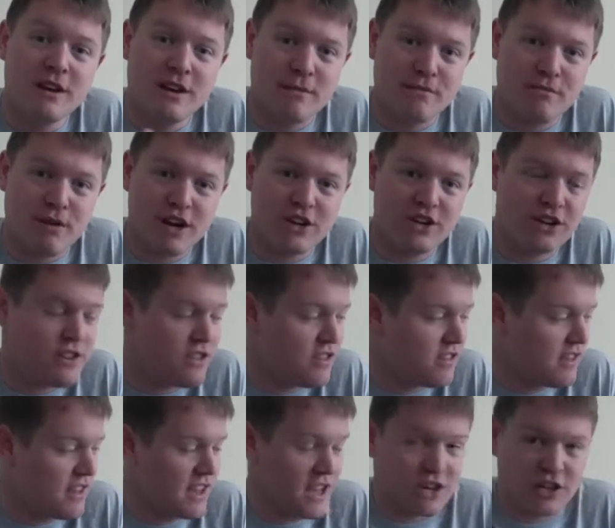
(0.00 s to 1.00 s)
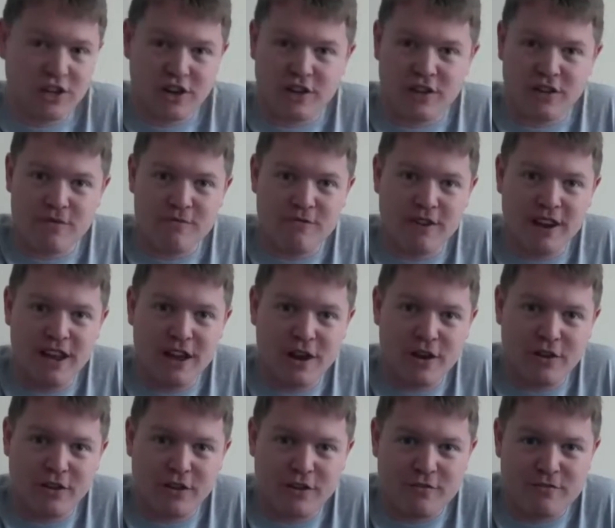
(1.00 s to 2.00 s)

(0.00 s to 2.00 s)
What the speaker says: impressions and show you some videos